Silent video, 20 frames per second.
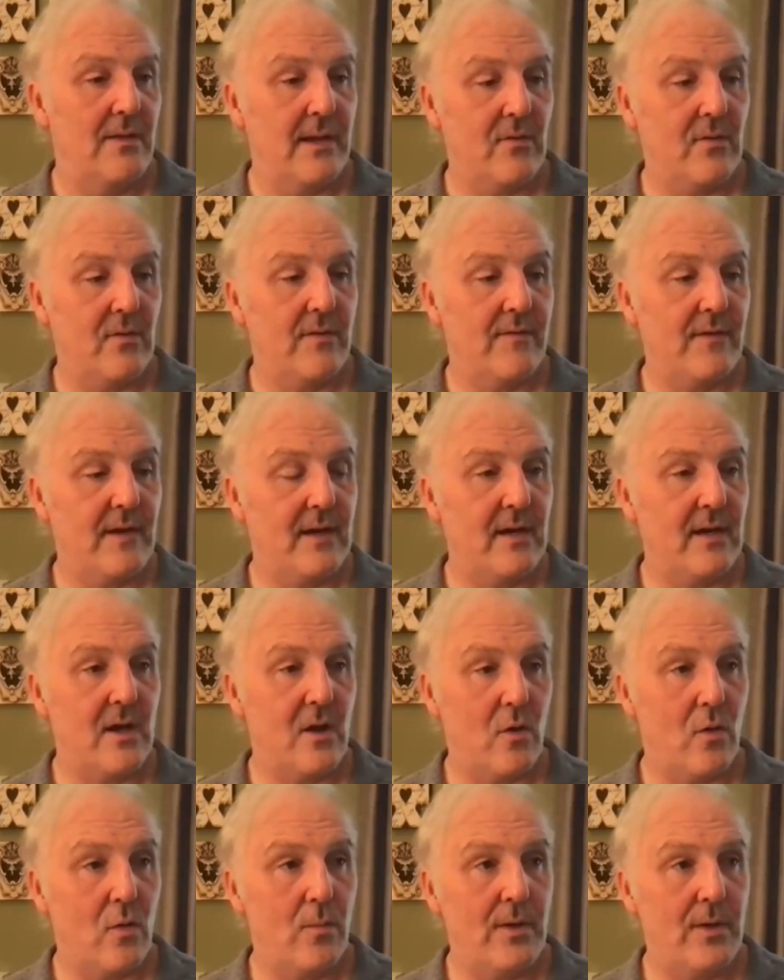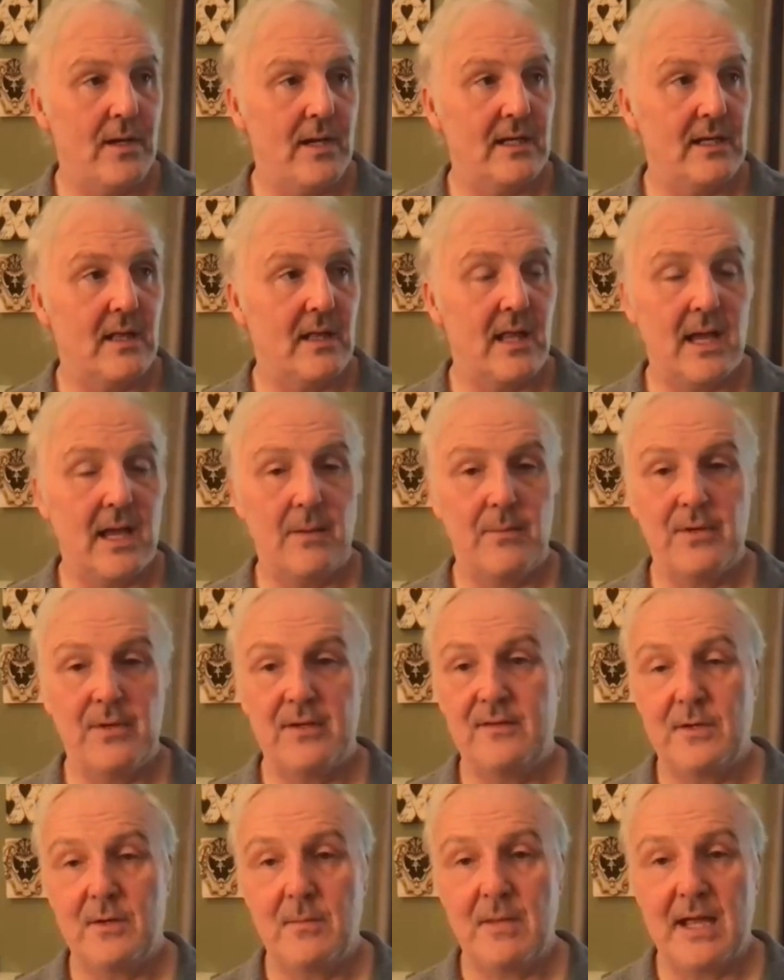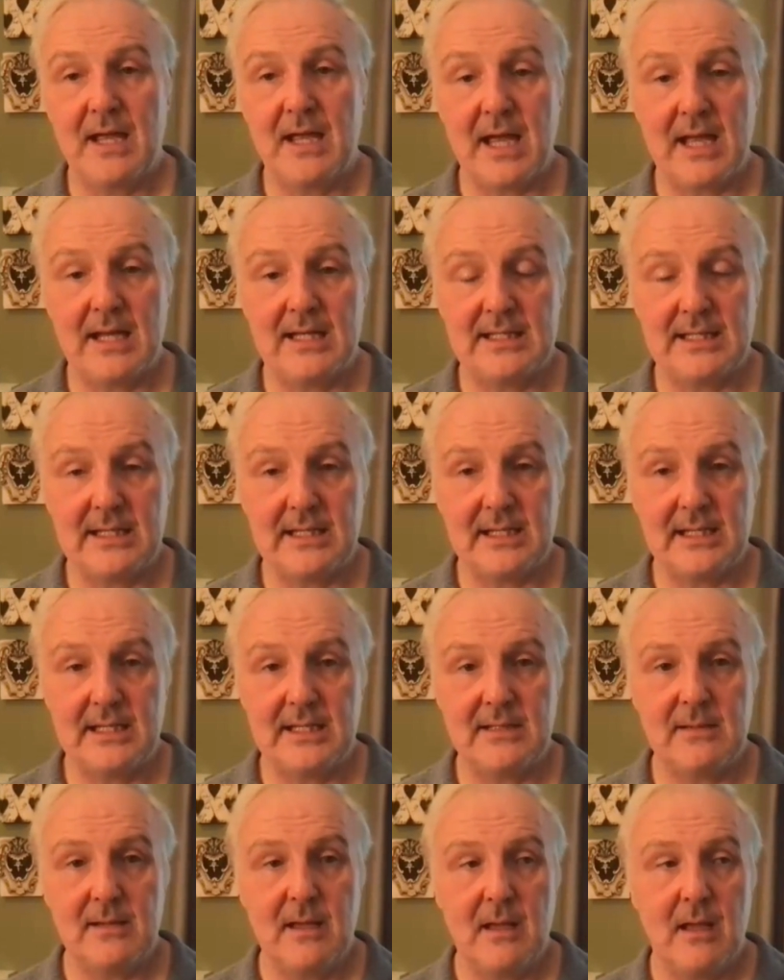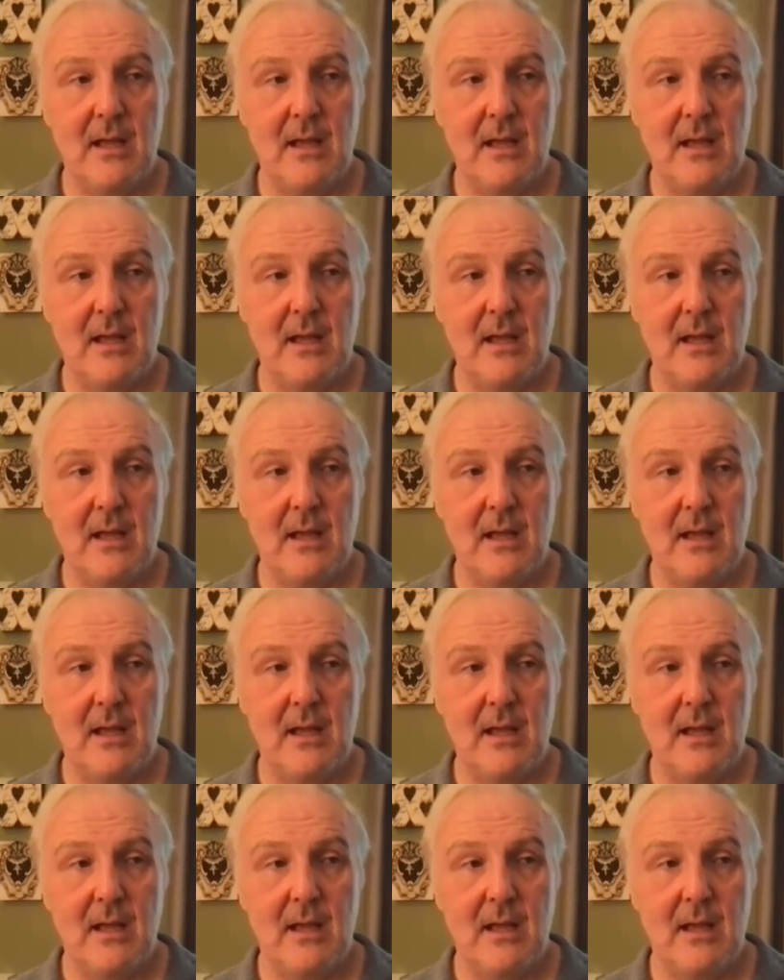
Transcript: They were very open and collaborative to my ideas.